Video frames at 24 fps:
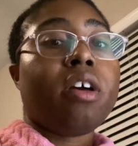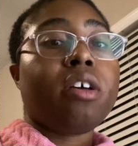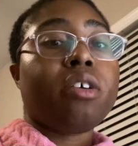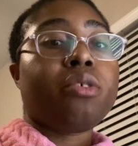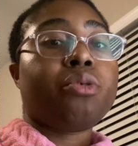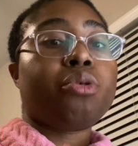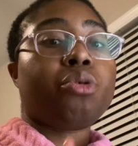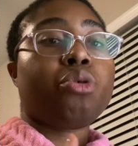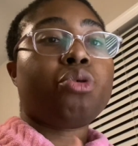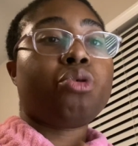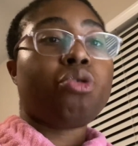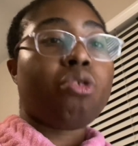
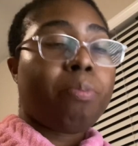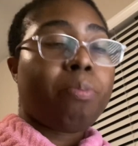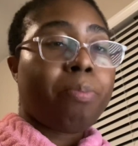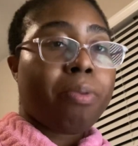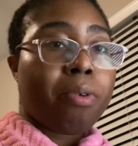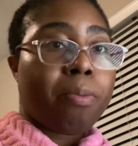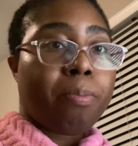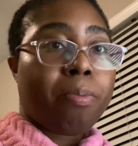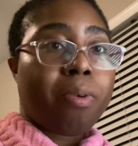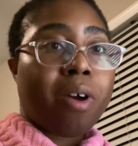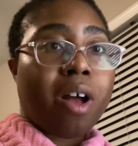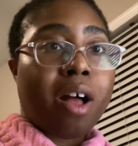
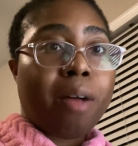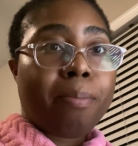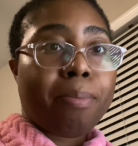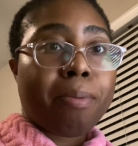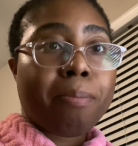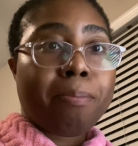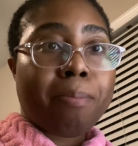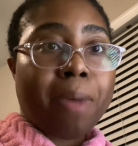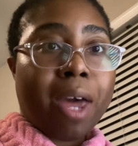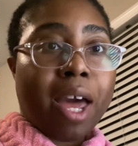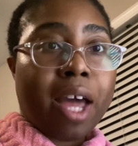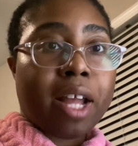super
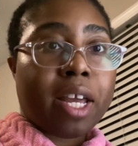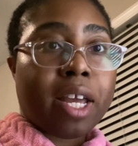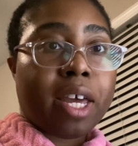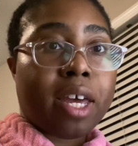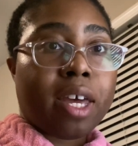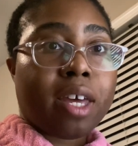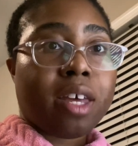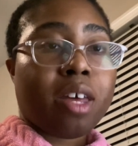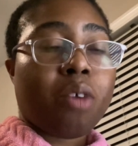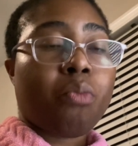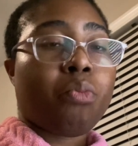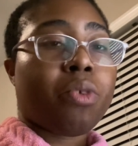
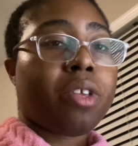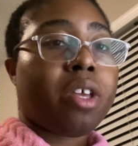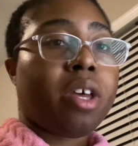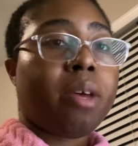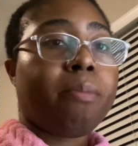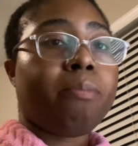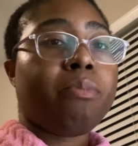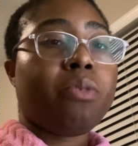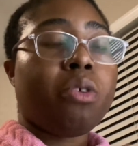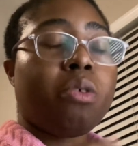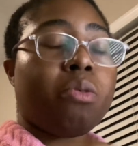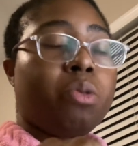problematic. And when
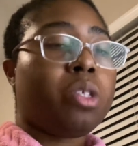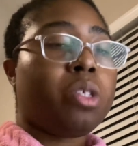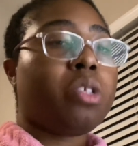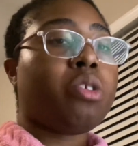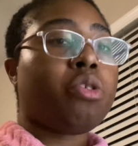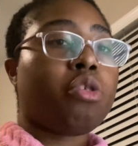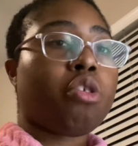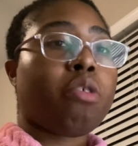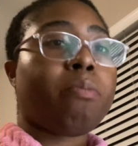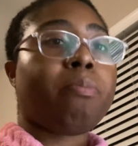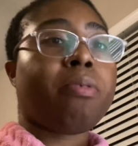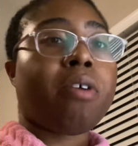I'm using the
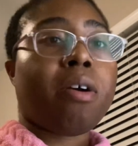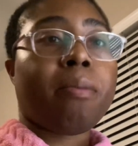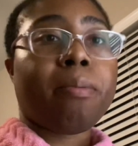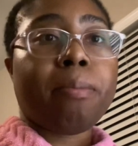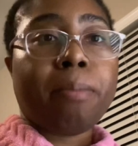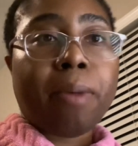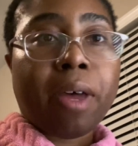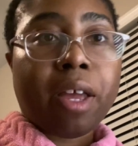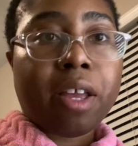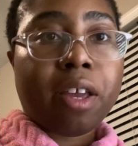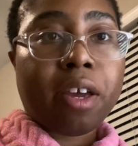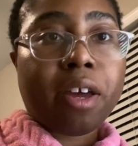term
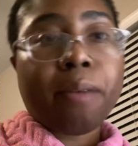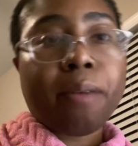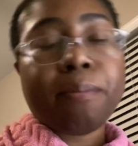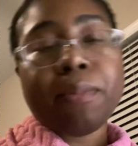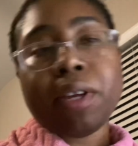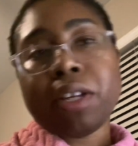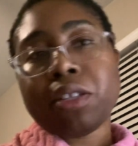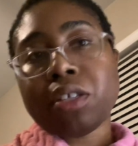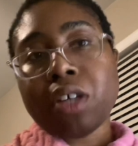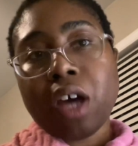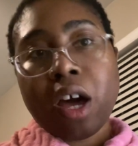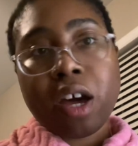problematic, I'm
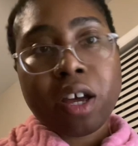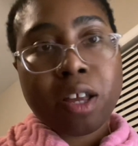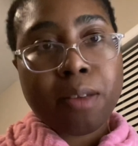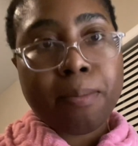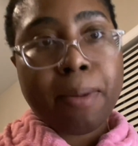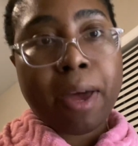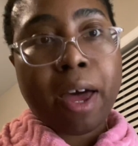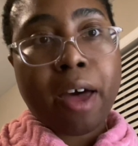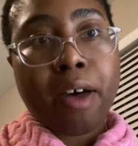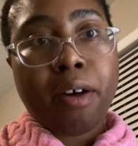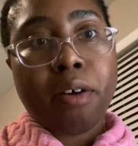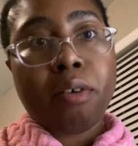not talking
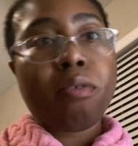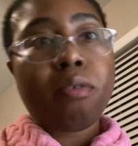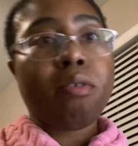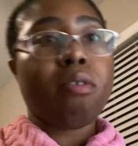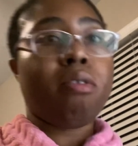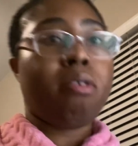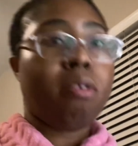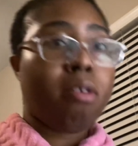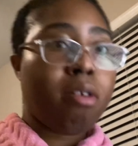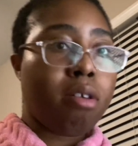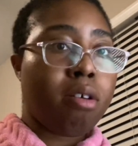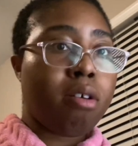about
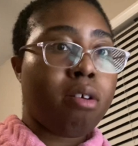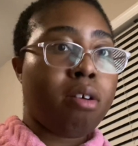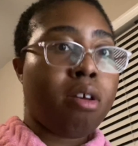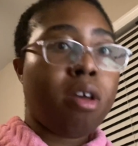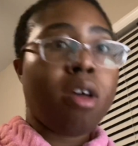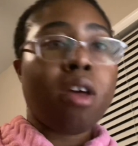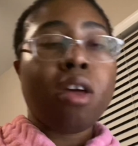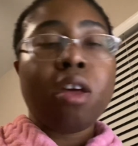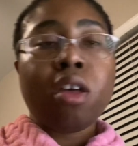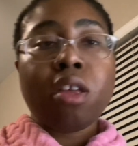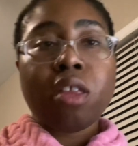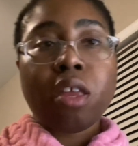
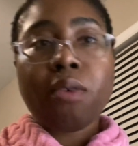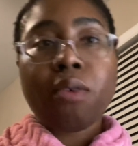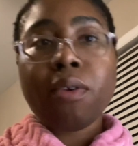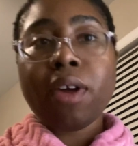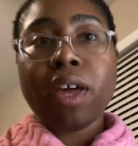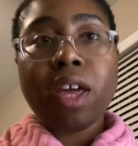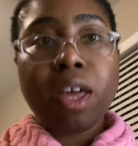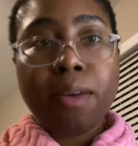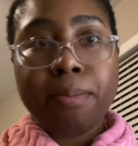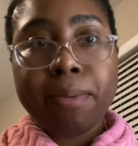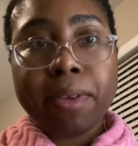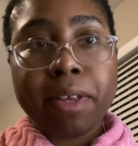they're
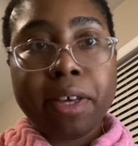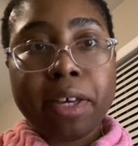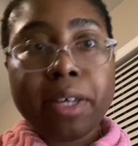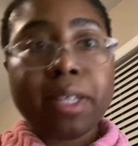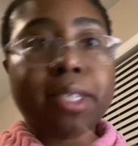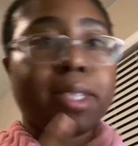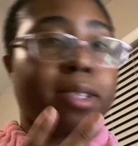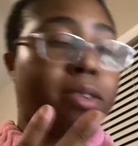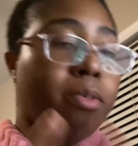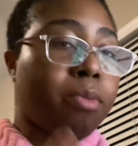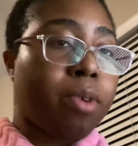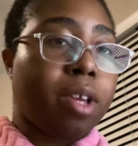
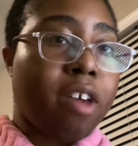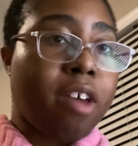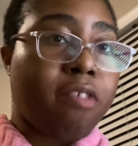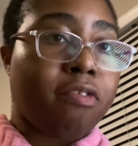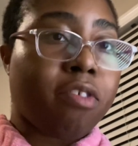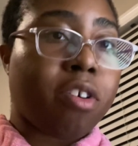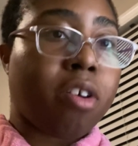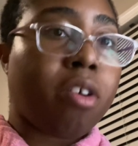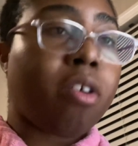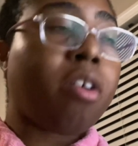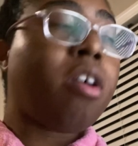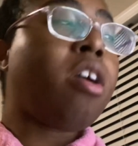ableist or
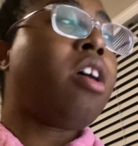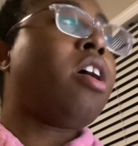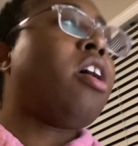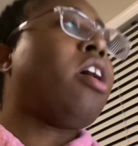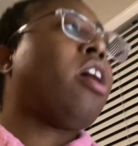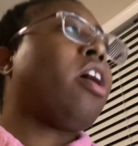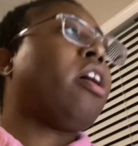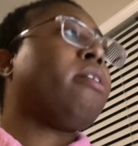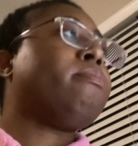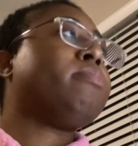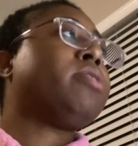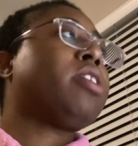whatever.
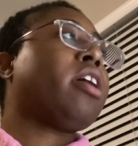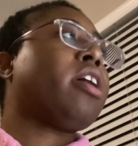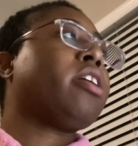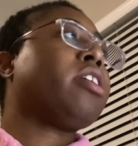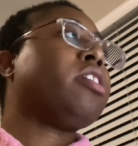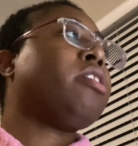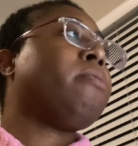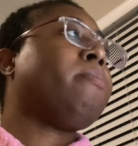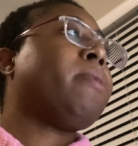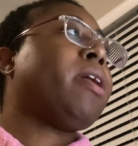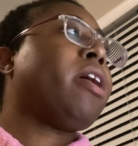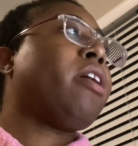I'm
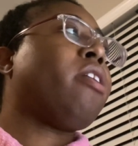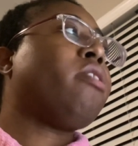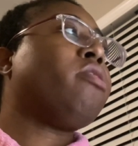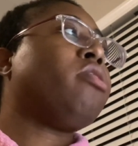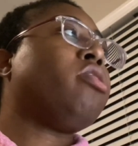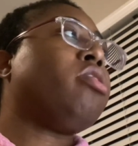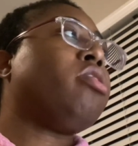talking about